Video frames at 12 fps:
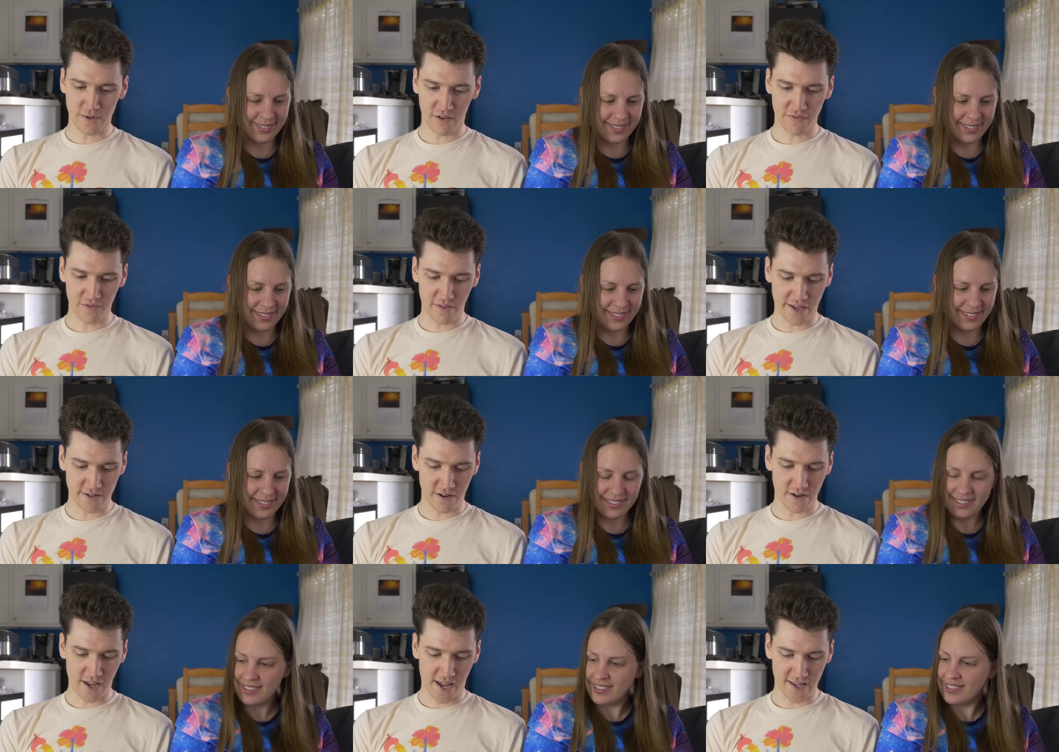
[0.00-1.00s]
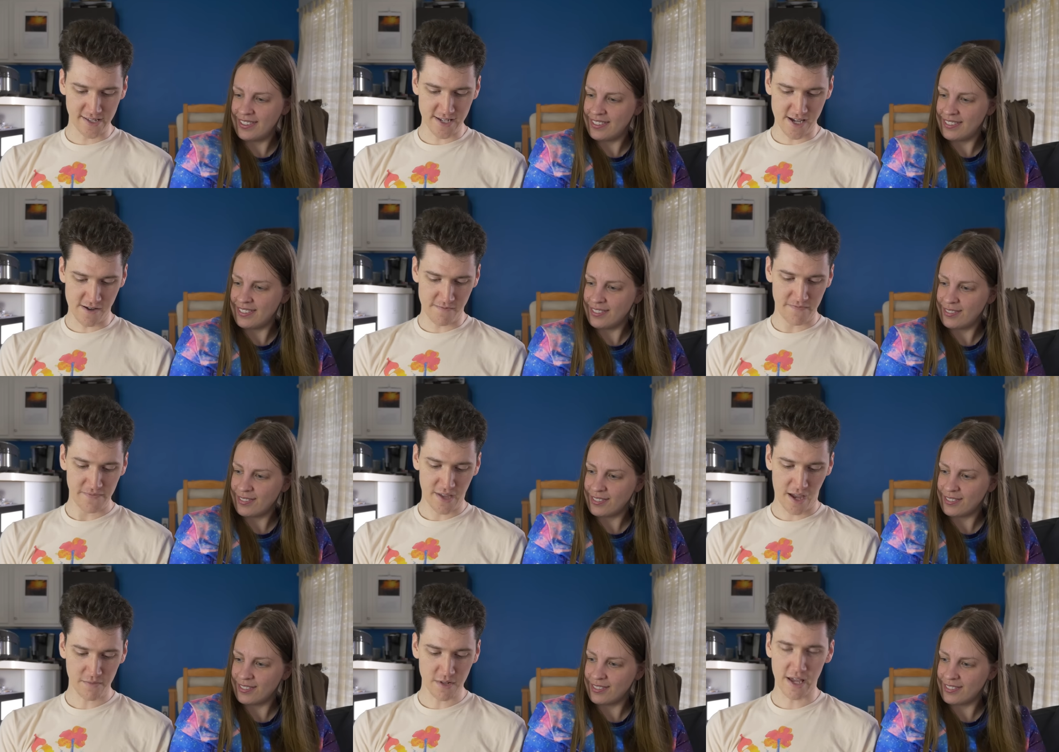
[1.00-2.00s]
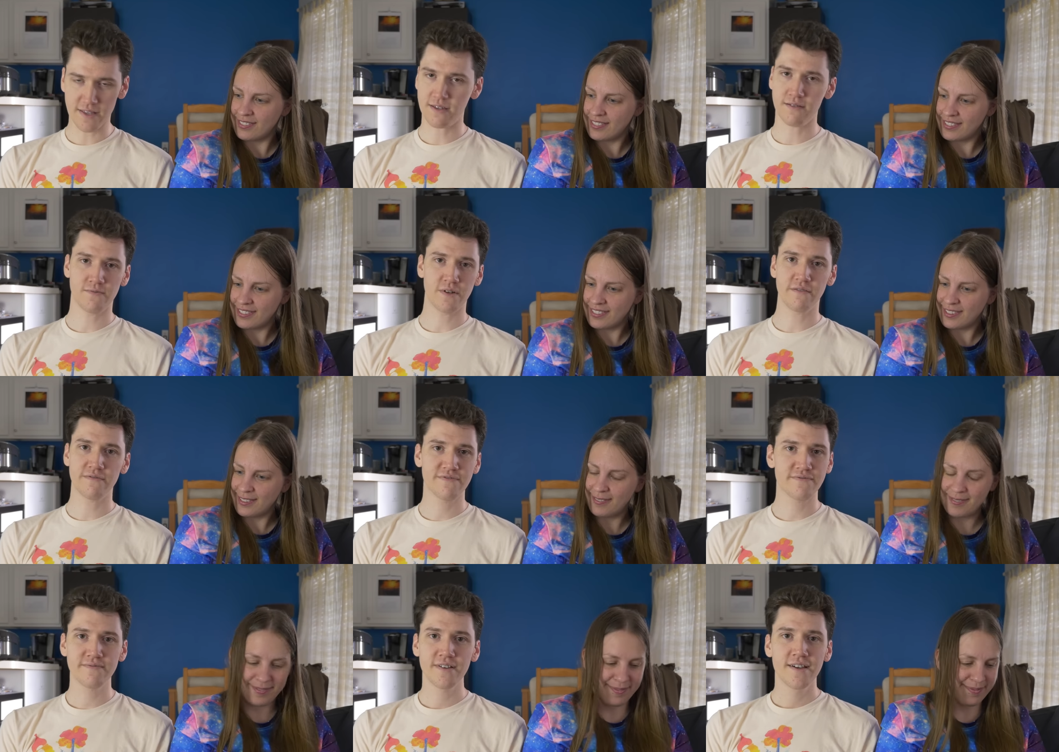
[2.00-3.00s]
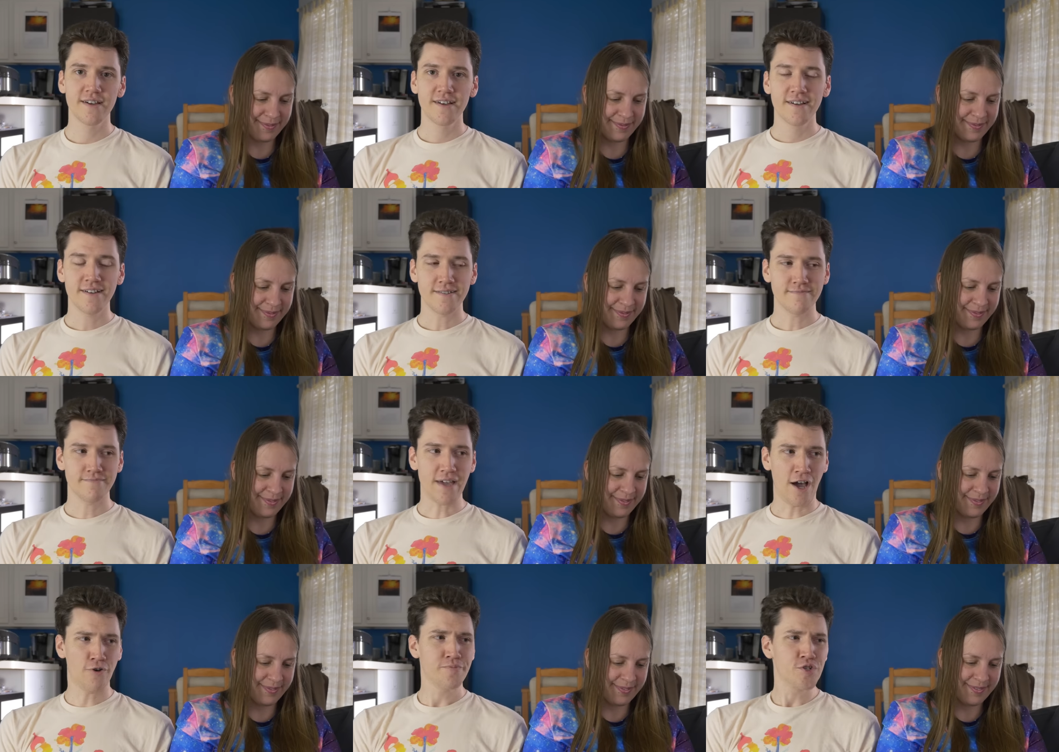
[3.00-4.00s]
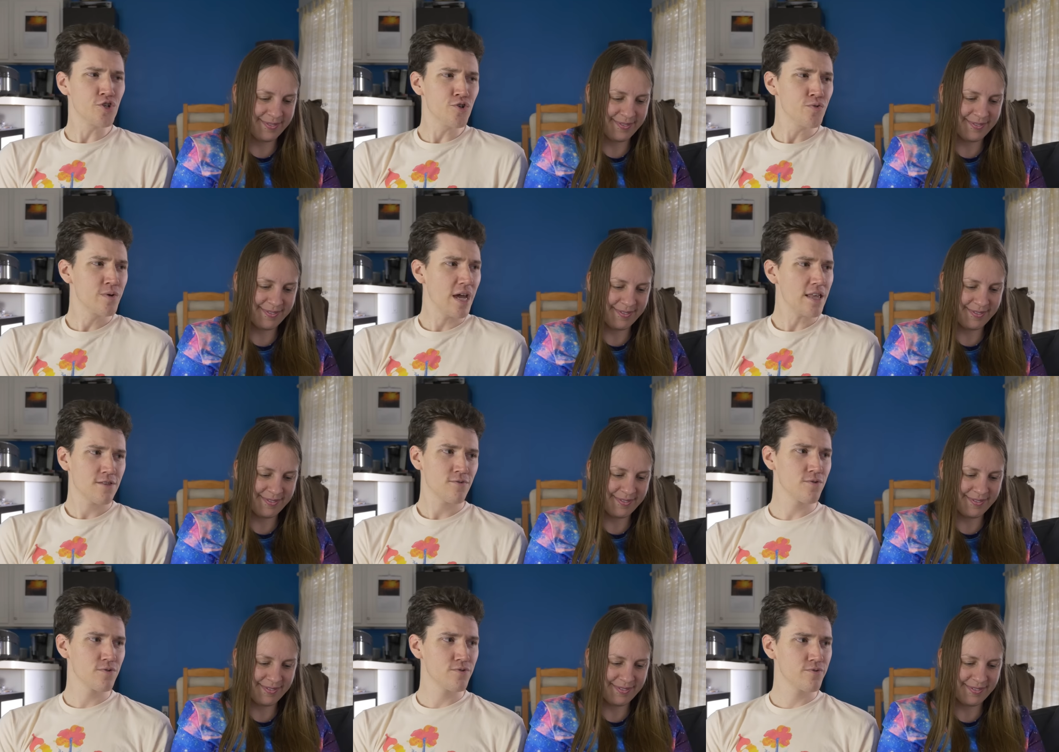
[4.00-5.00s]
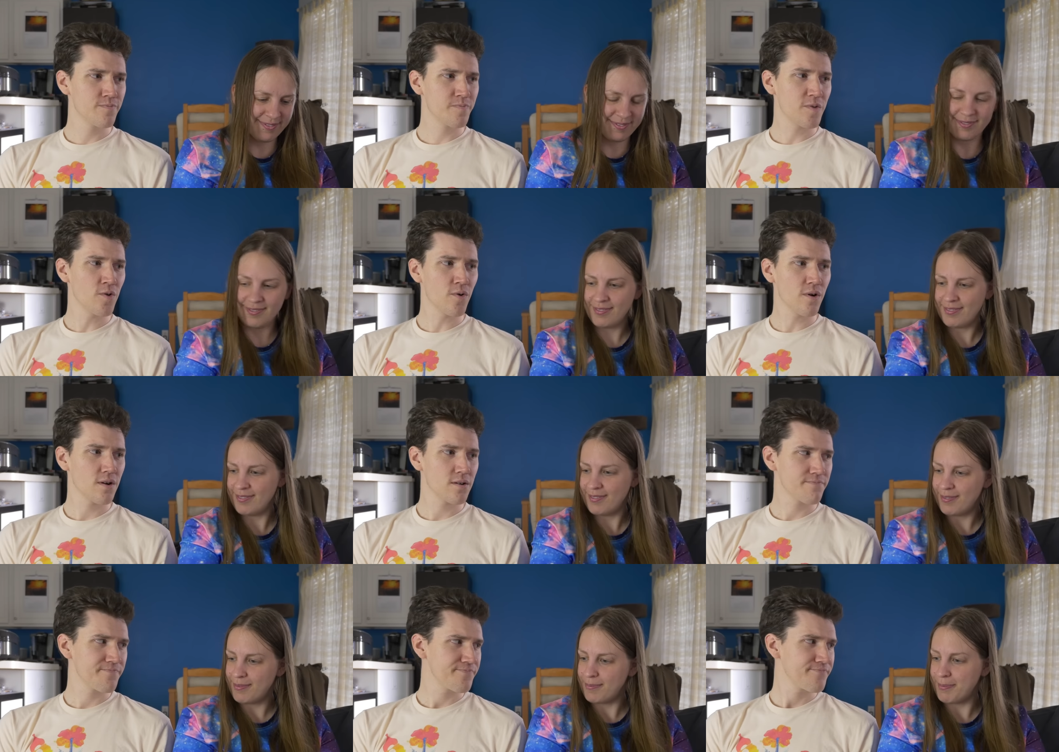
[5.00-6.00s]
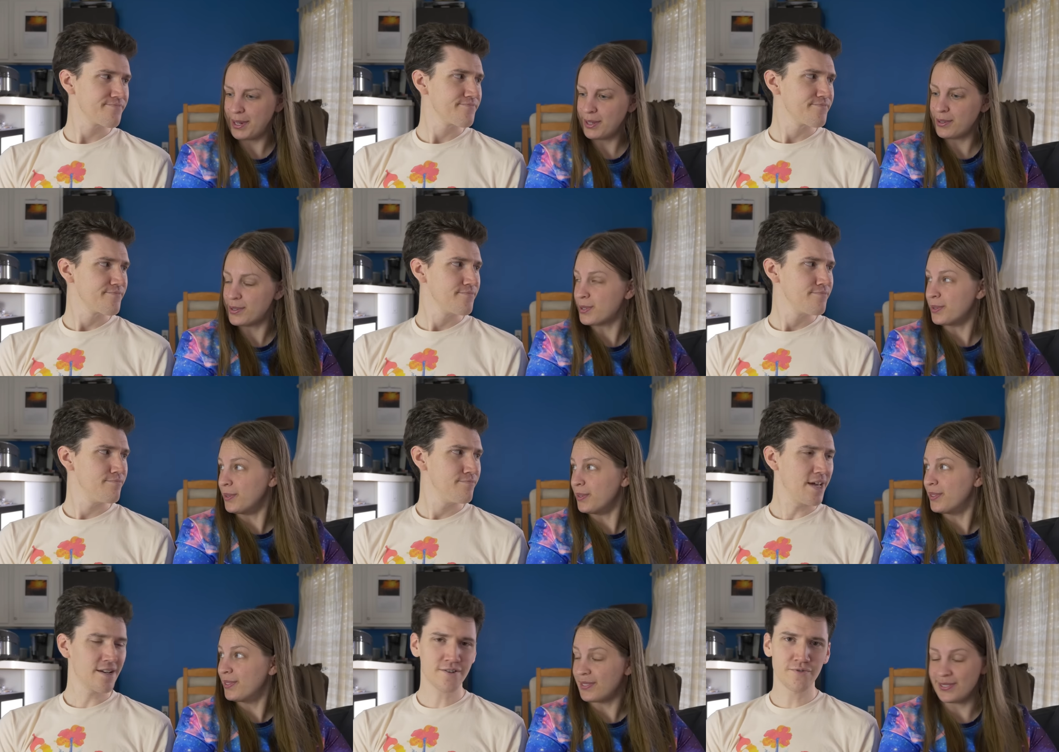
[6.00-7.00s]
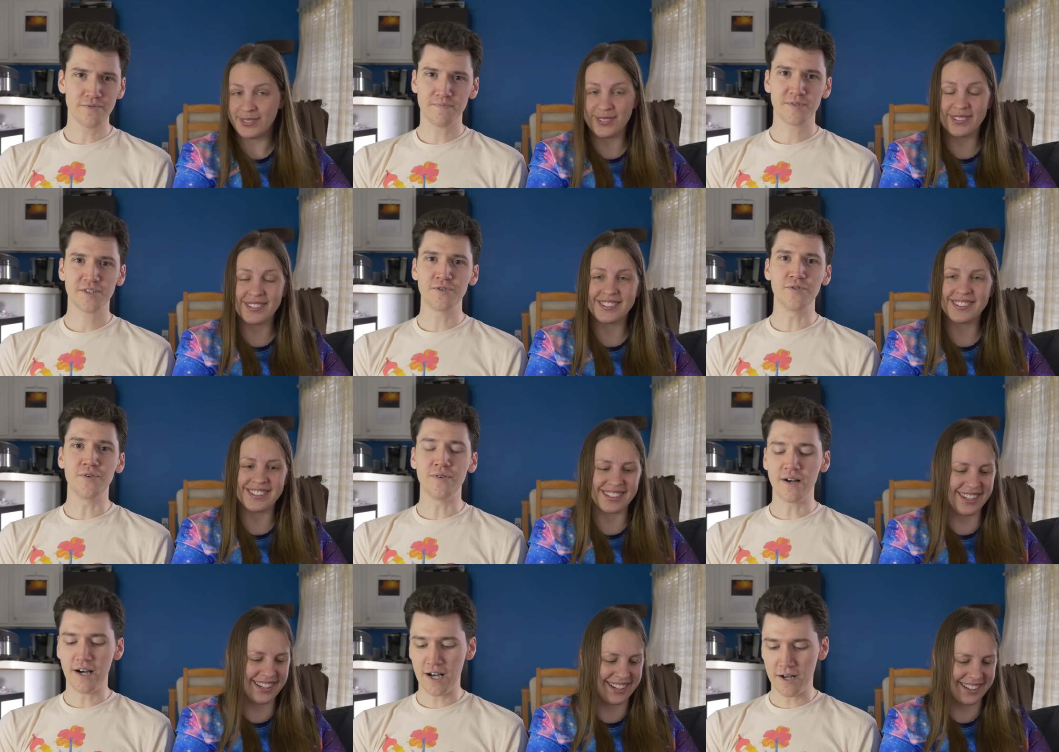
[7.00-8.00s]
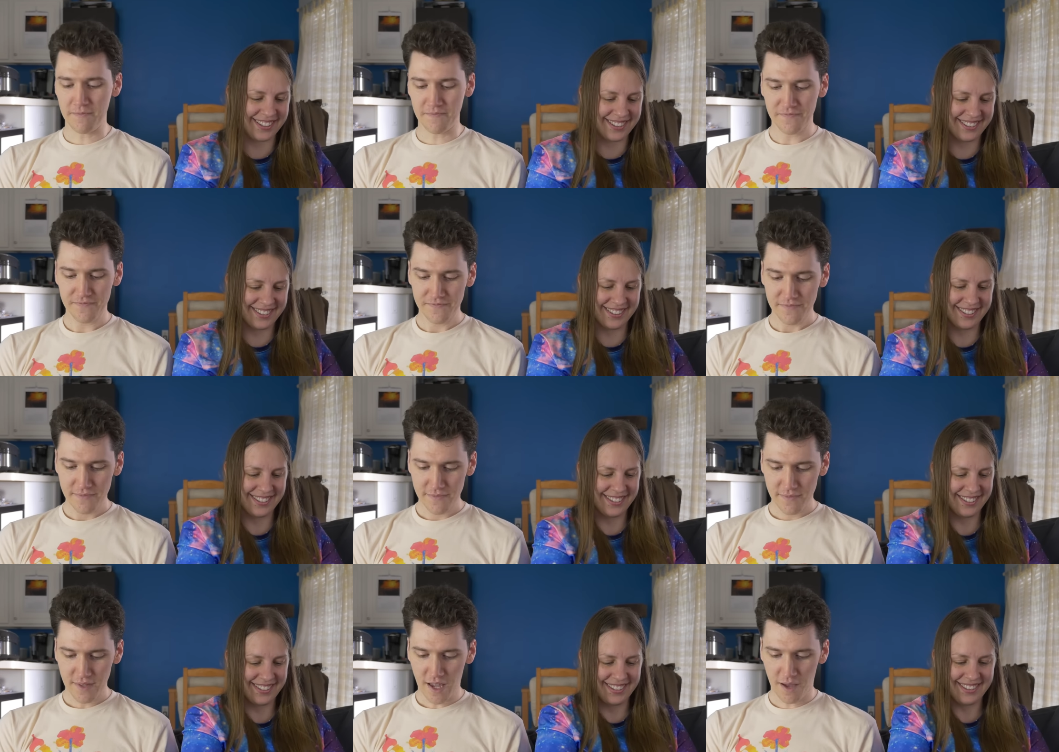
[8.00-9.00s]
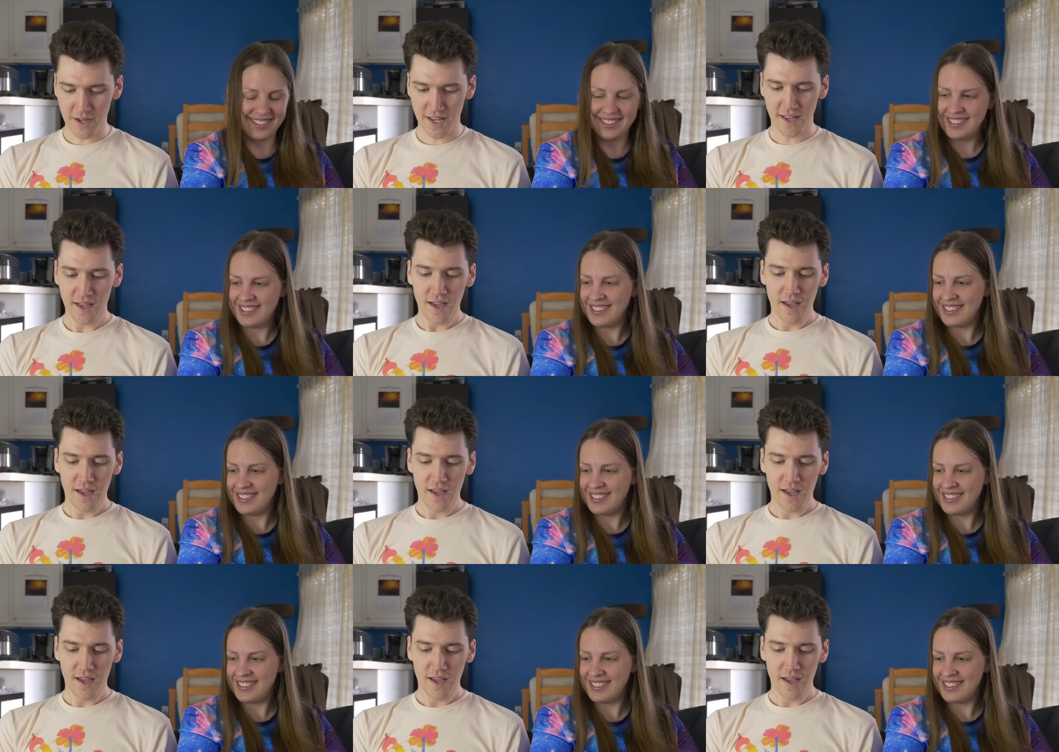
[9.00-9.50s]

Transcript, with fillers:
Speaker 1: wonderful letter, and um, I'm glad that we've helped you get through your
Speaker 2: medical school.
Speaker 1: Medical school. Yeah. Um, I mean,